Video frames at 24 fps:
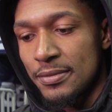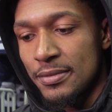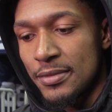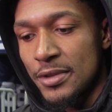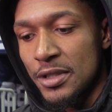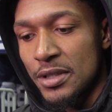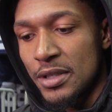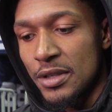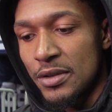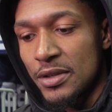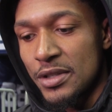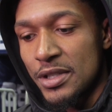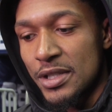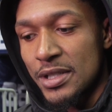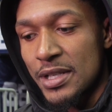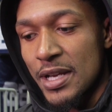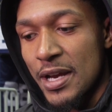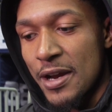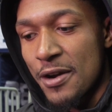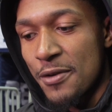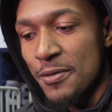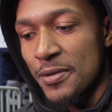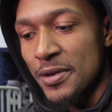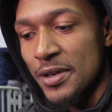you know, and just
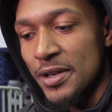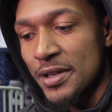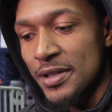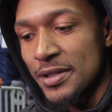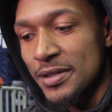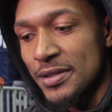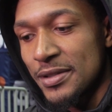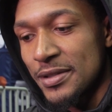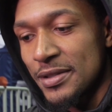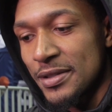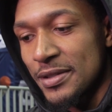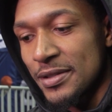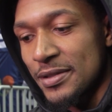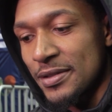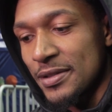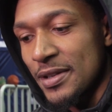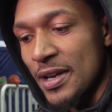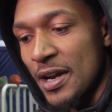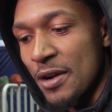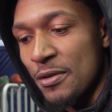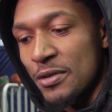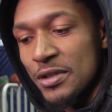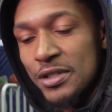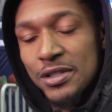how we're
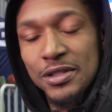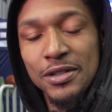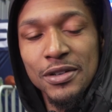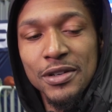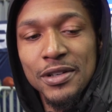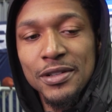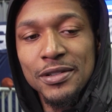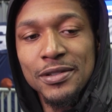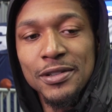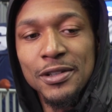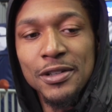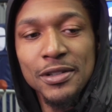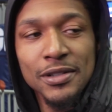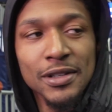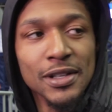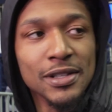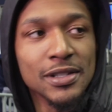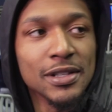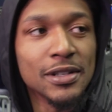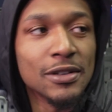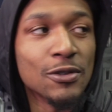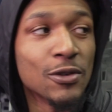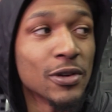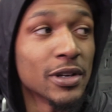just going to look
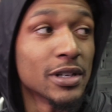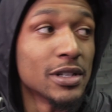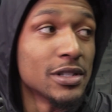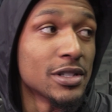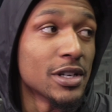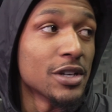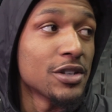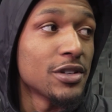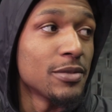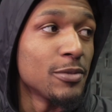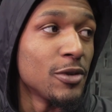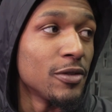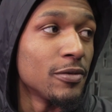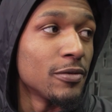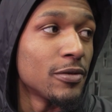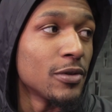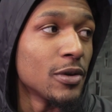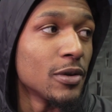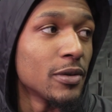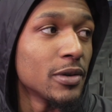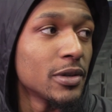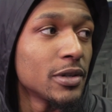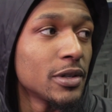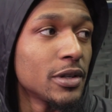as an organization moving
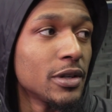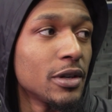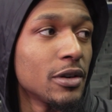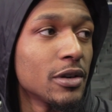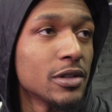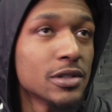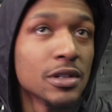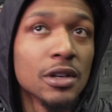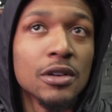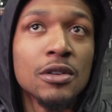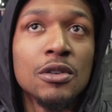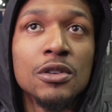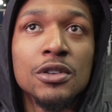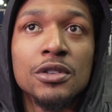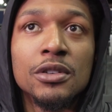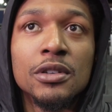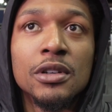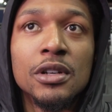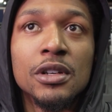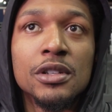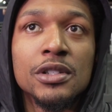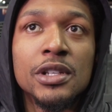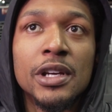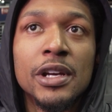forward. You know, is our culture
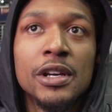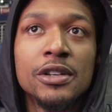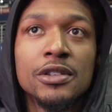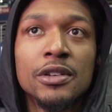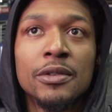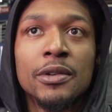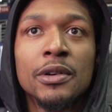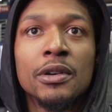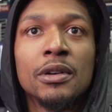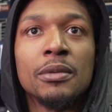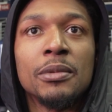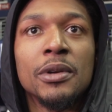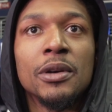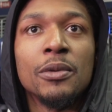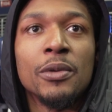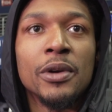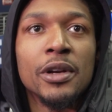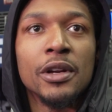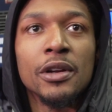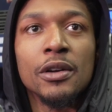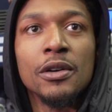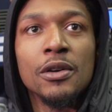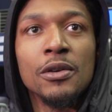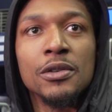going to change? Are we going to be a
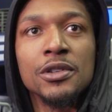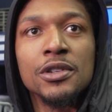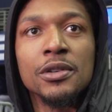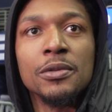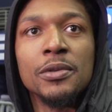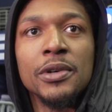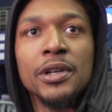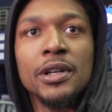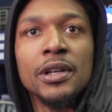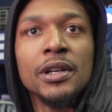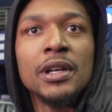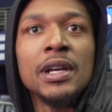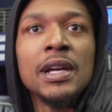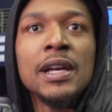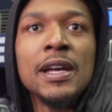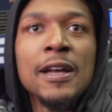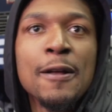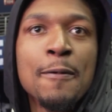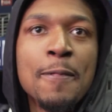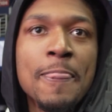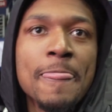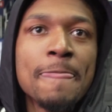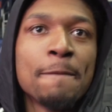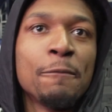winning culture where
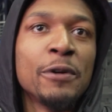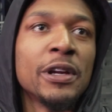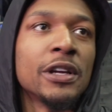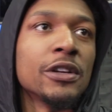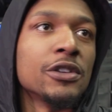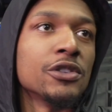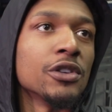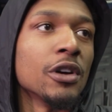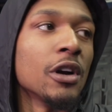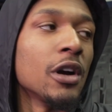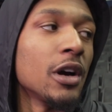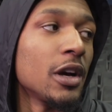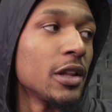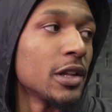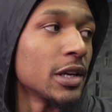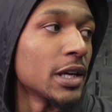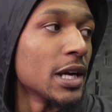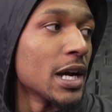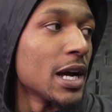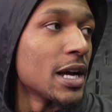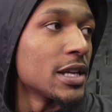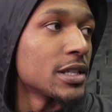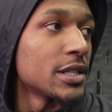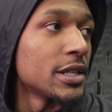we can draw other
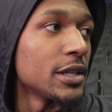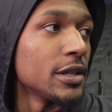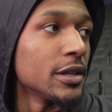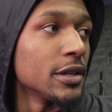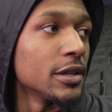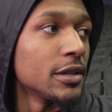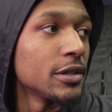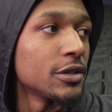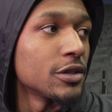guys here,